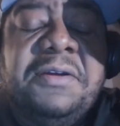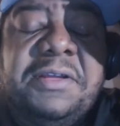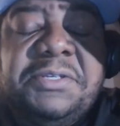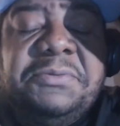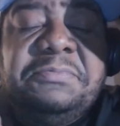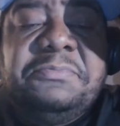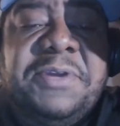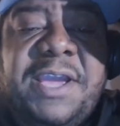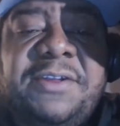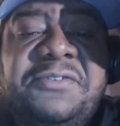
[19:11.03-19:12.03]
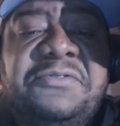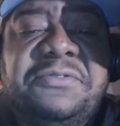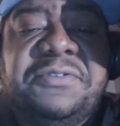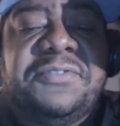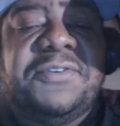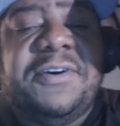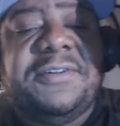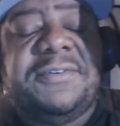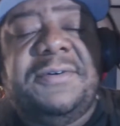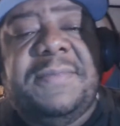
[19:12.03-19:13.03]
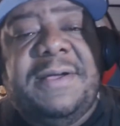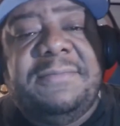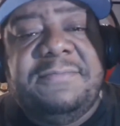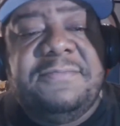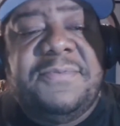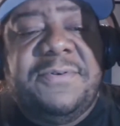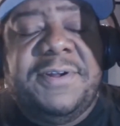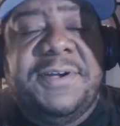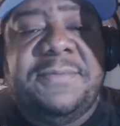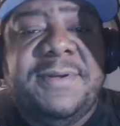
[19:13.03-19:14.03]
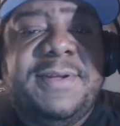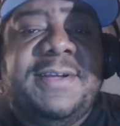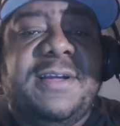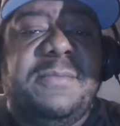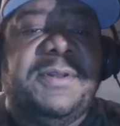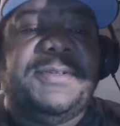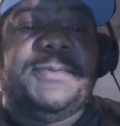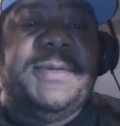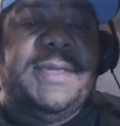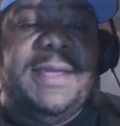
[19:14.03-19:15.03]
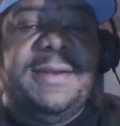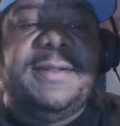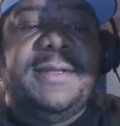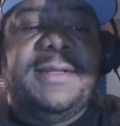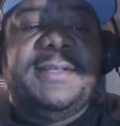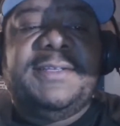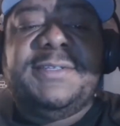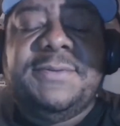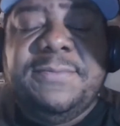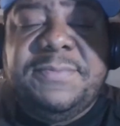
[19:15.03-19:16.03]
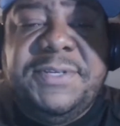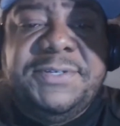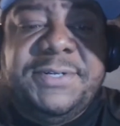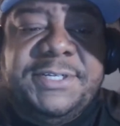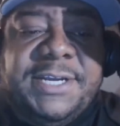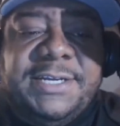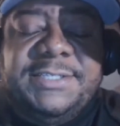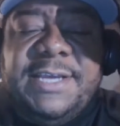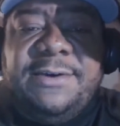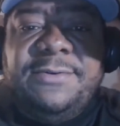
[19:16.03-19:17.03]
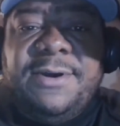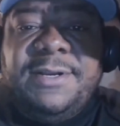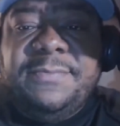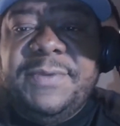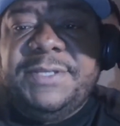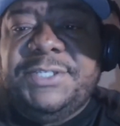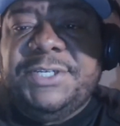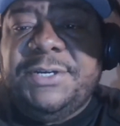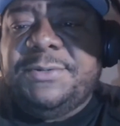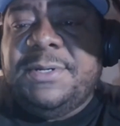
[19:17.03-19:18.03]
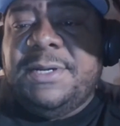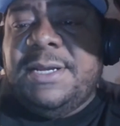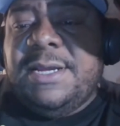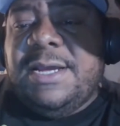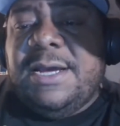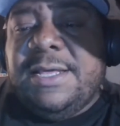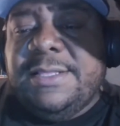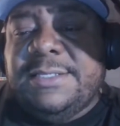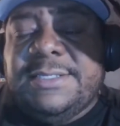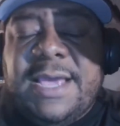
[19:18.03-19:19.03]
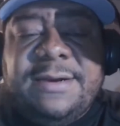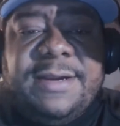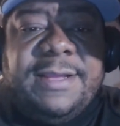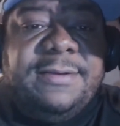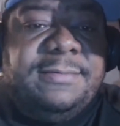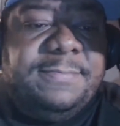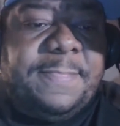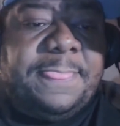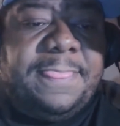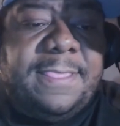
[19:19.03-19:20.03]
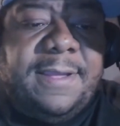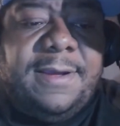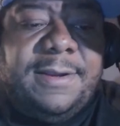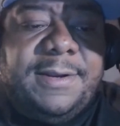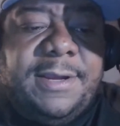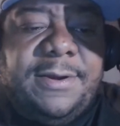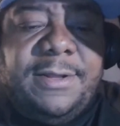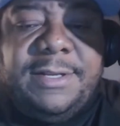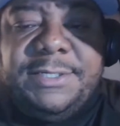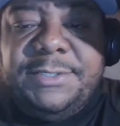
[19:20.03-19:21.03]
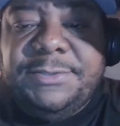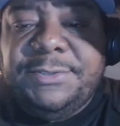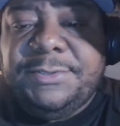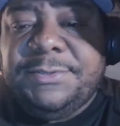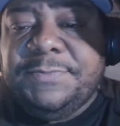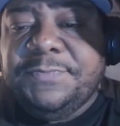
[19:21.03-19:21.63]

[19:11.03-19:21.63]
Actually, we got a cool another article about Pornhub coming this weekend, so be sure to check us out on the big show this Saturday on all our socials.